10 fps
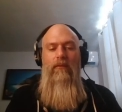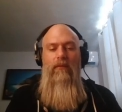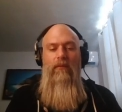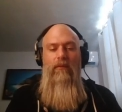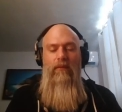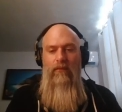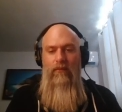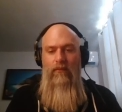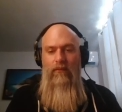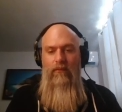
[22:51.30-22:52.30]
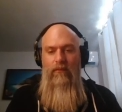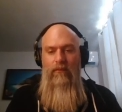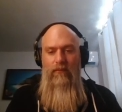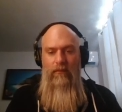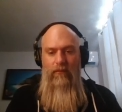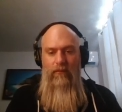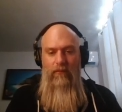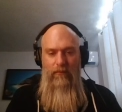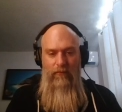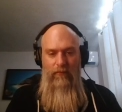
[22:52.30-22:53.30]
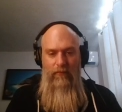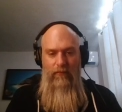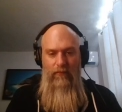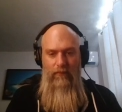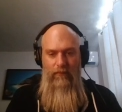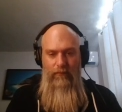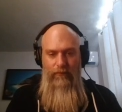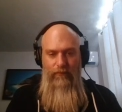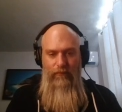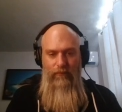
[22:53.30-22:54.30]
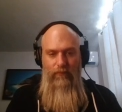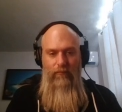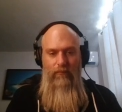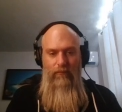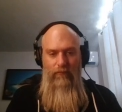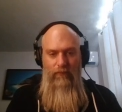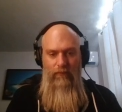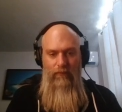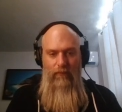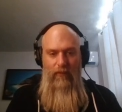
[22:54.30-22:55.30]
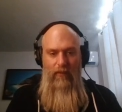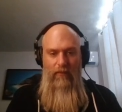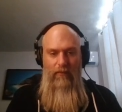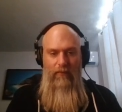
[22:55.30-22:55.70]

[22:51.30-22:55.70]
Nobody speaks.